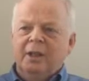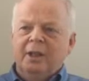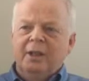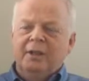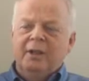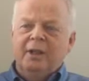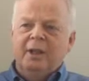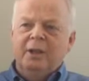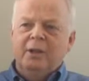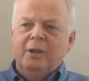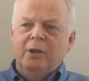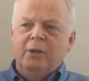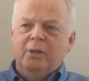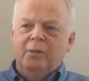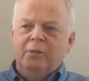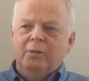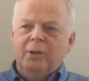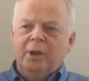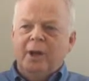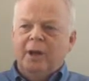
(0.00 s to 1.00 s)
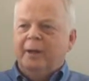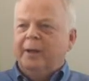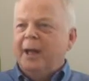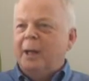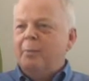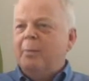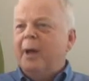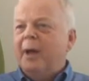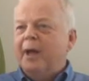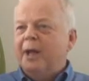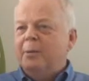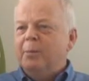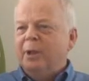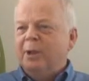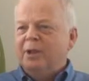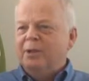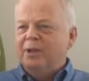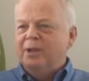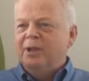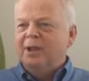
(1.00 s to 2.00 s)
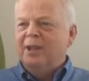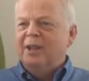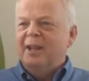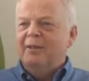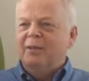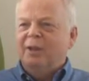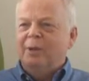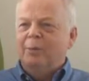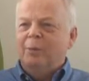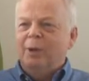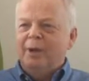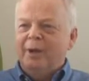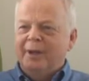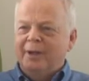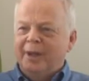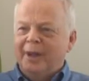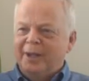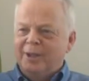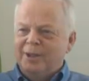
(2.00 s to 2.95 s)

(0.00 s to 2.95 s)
and then you can't get paid because you didn't have a compliant